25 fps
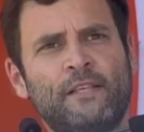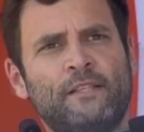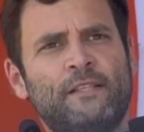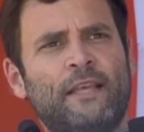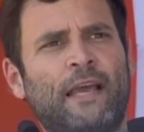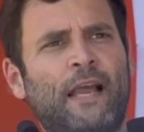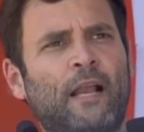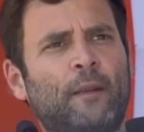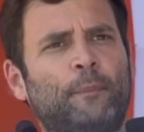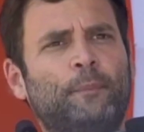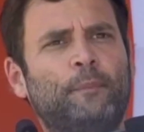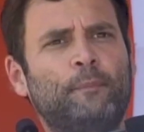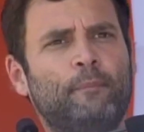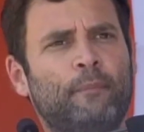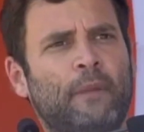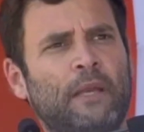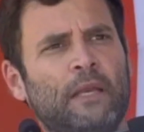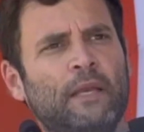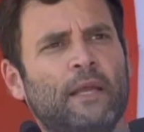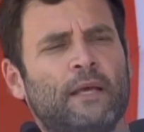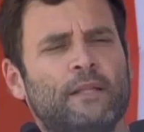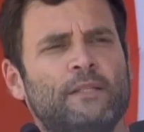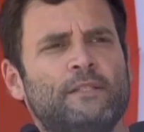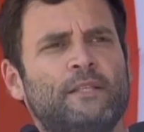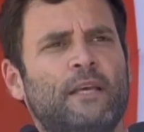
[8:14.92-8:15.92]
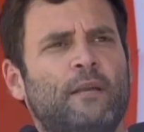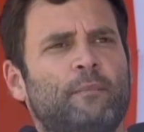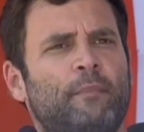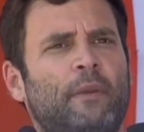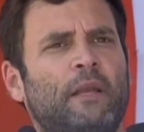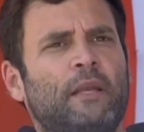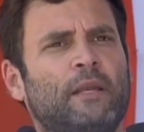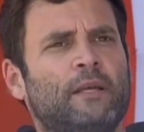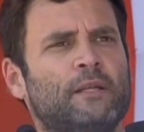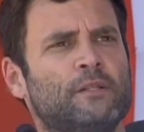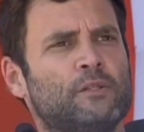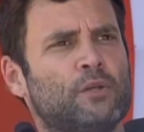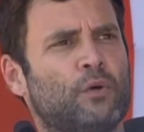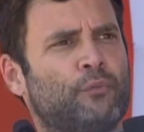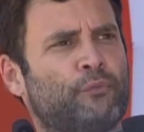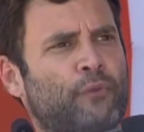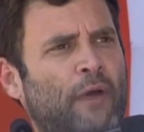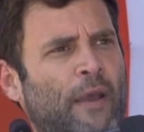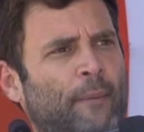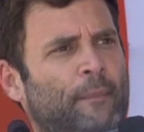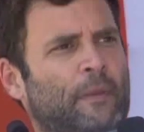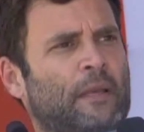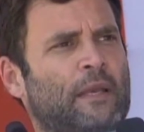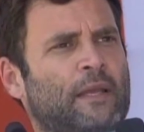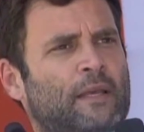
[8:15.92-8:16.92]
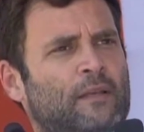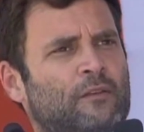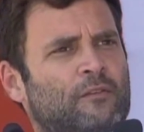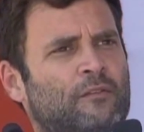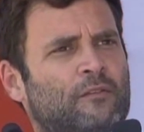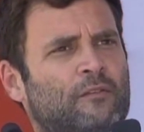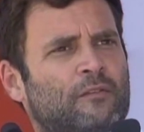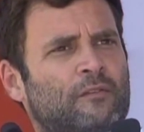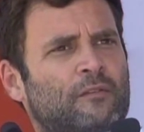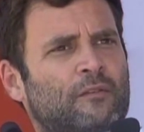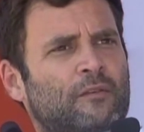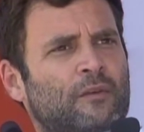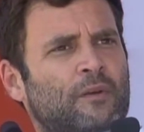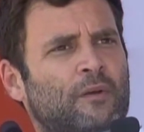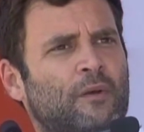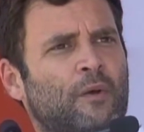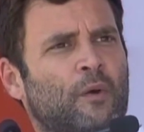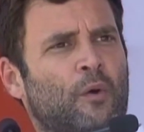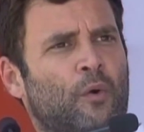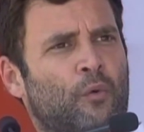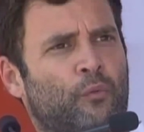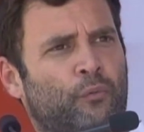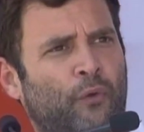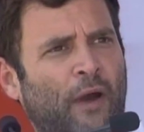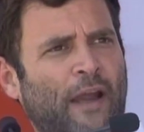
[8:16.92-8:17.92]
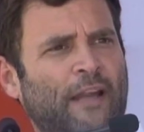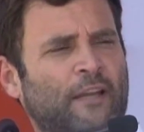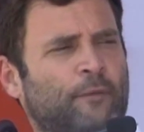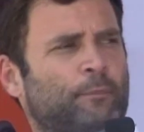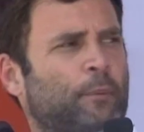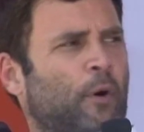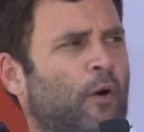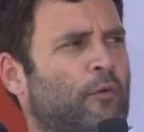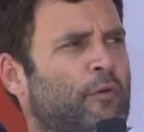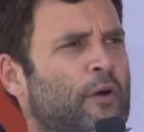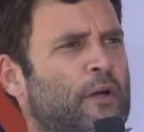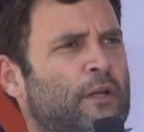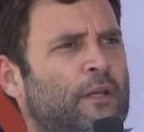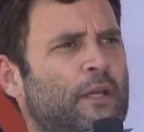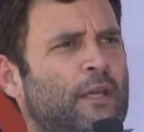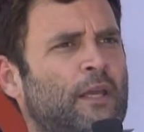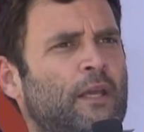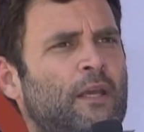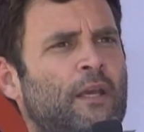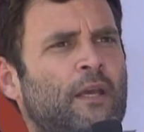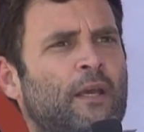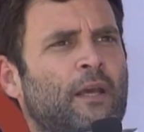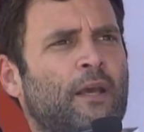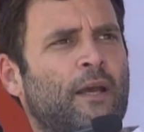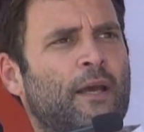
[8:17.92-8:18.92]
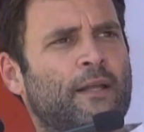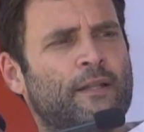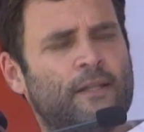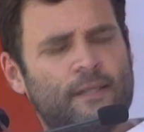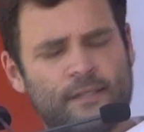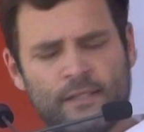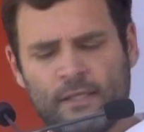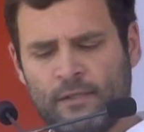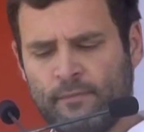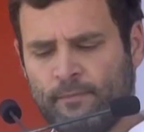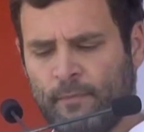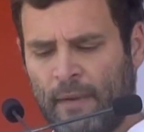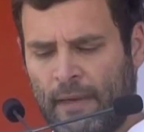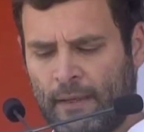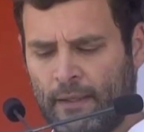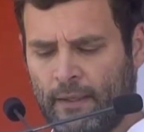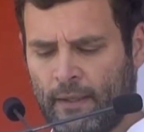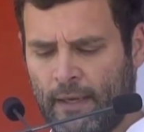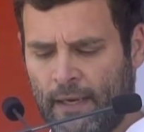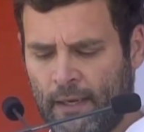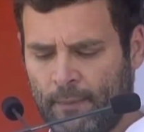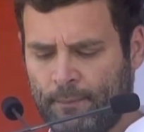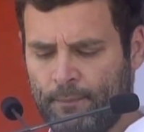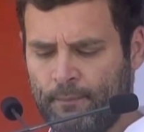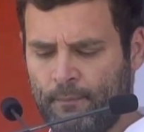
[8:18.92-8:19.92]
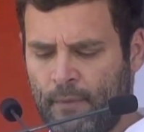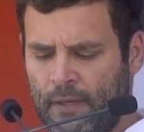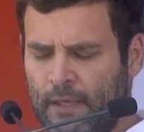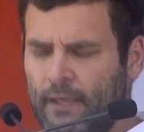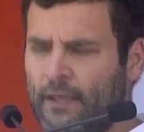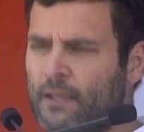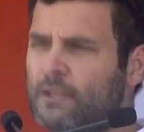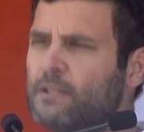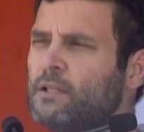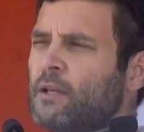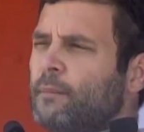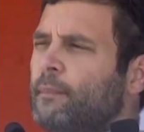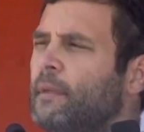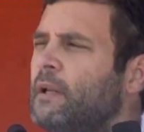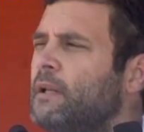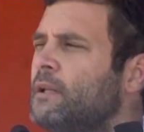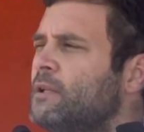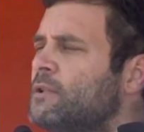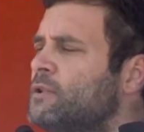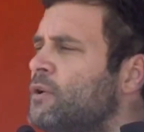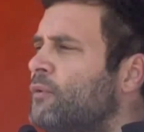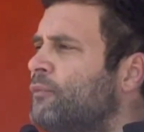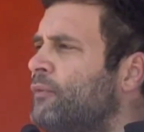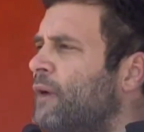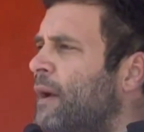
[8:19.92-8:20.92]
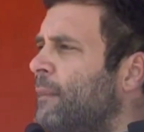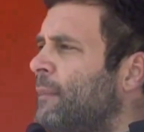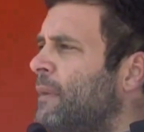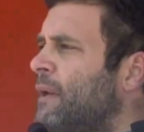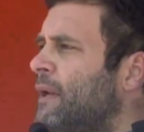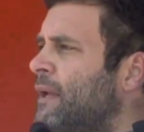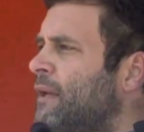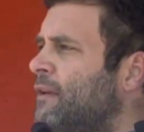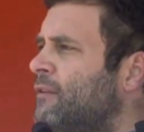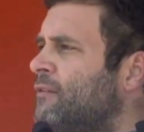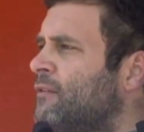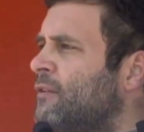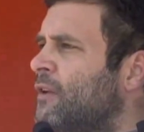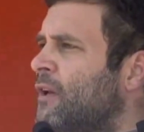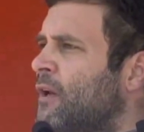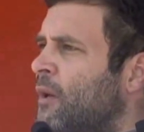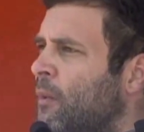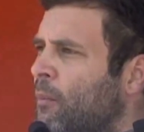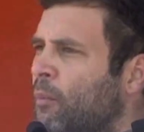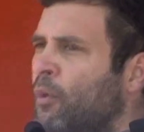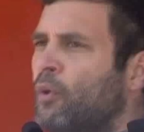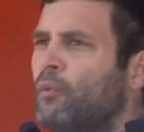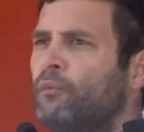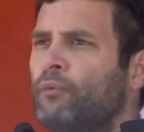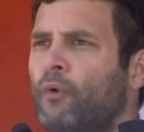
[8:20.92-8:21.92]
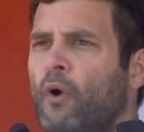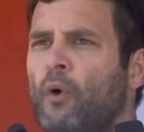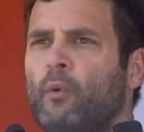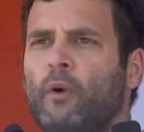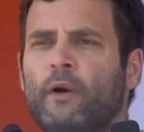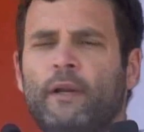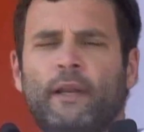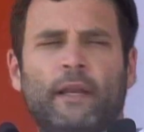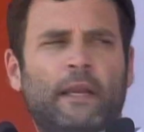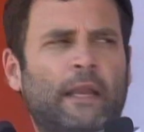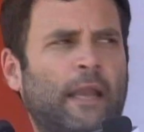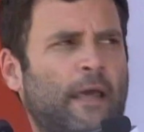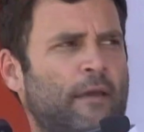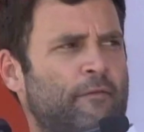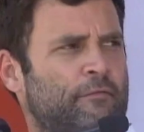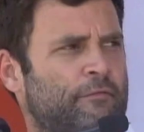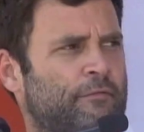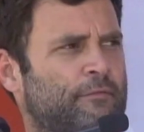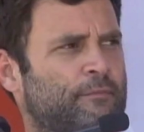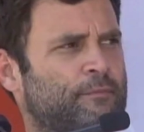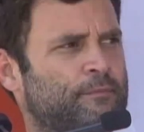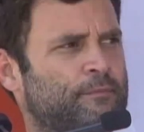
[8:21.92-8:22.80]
has helped millions and millions of families fight poverty, and this has meant helped millions and millions of families move forward in life.